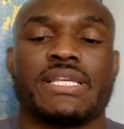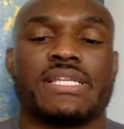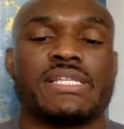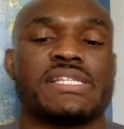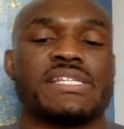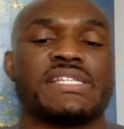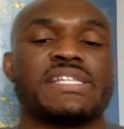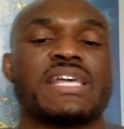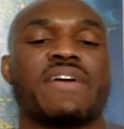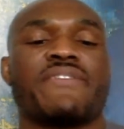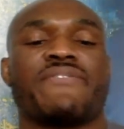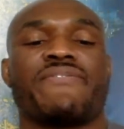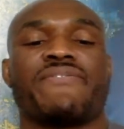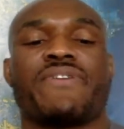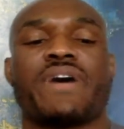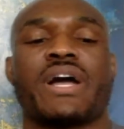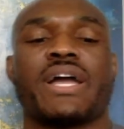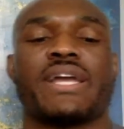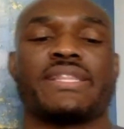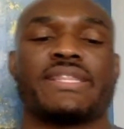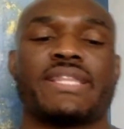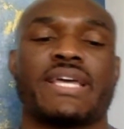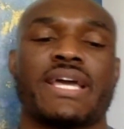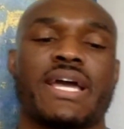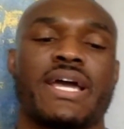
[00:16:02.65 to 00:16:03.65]
This is that
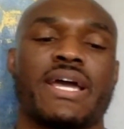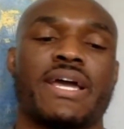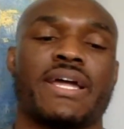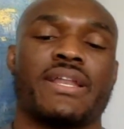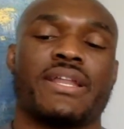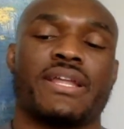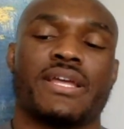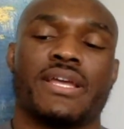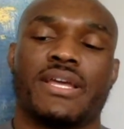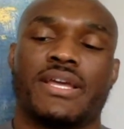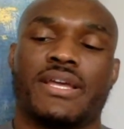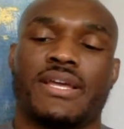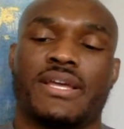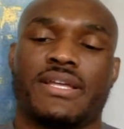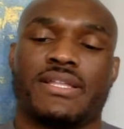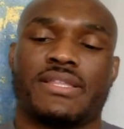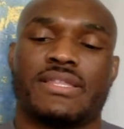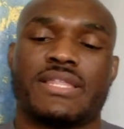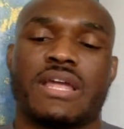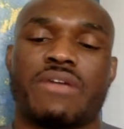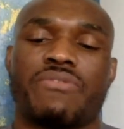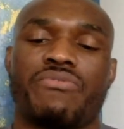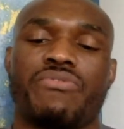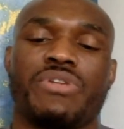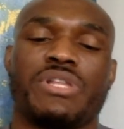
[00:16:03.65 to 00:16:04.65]
fight that
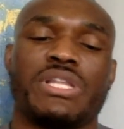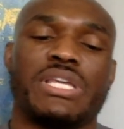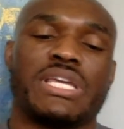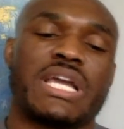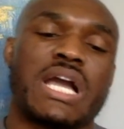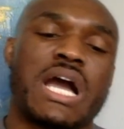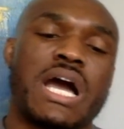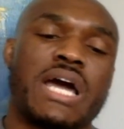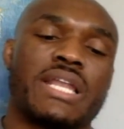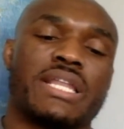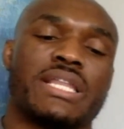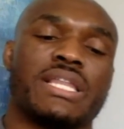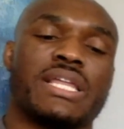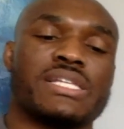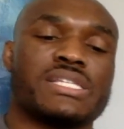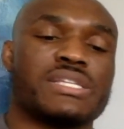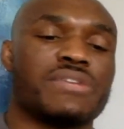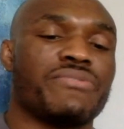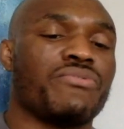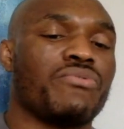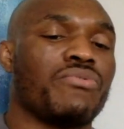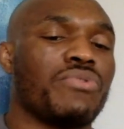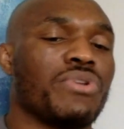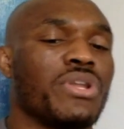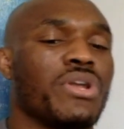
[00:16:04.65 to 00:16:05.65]
really kind of
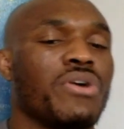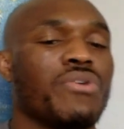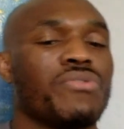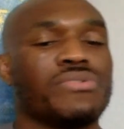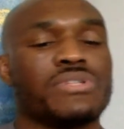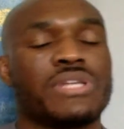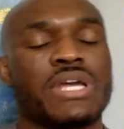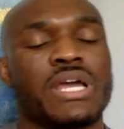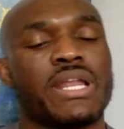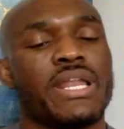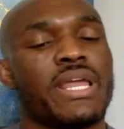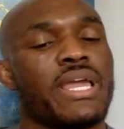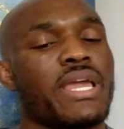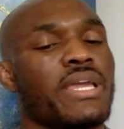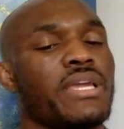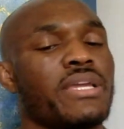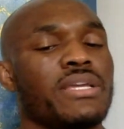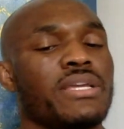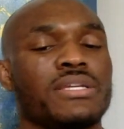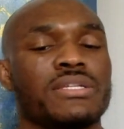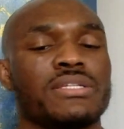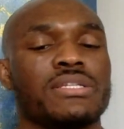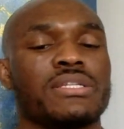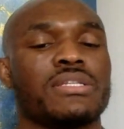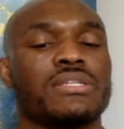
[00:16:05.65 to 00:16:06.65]
lets everyone know that,
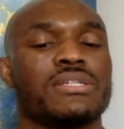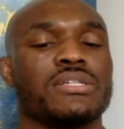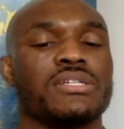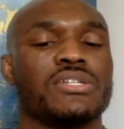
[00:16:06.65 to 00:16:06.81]
hey,